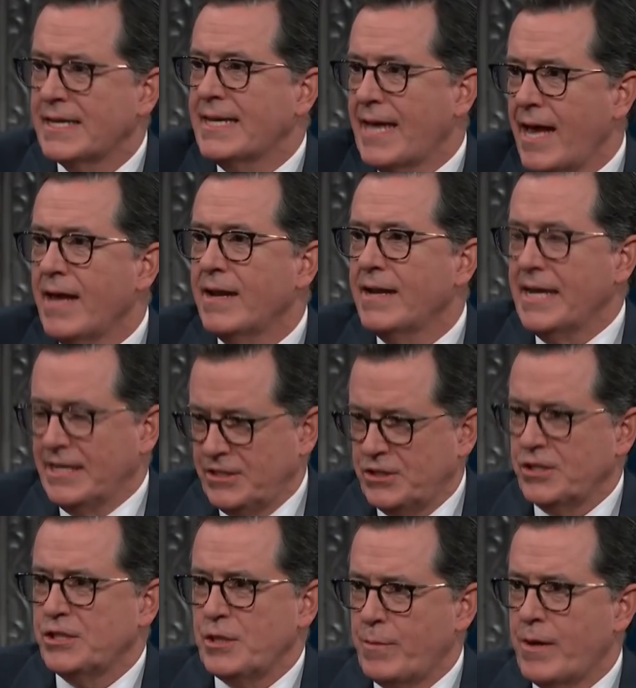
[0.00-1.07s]
again, it's
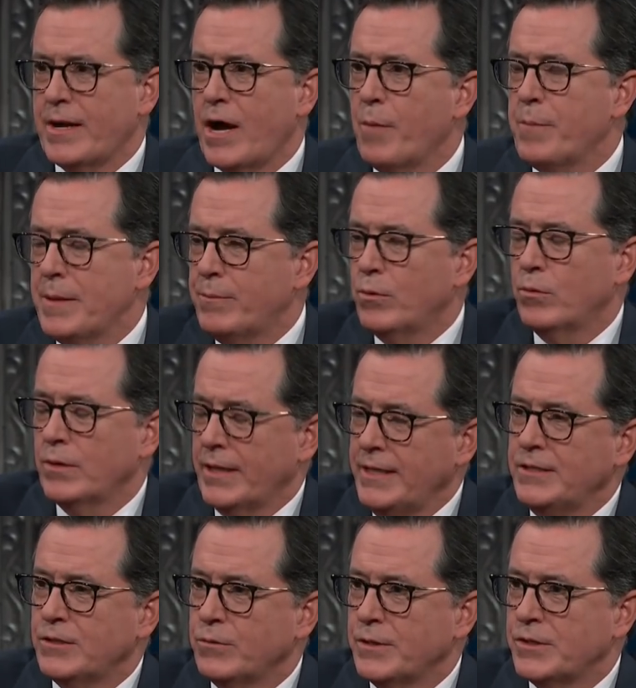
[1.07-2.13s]
just about how people
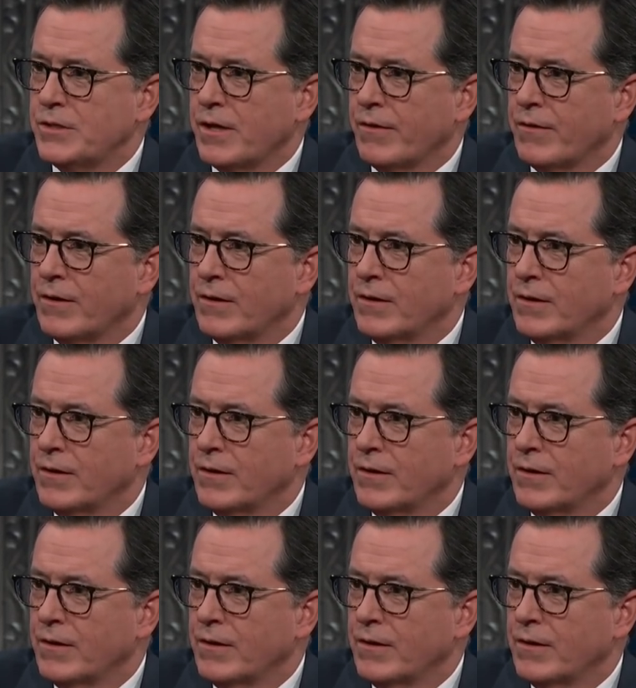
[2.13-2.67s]
relate to each other.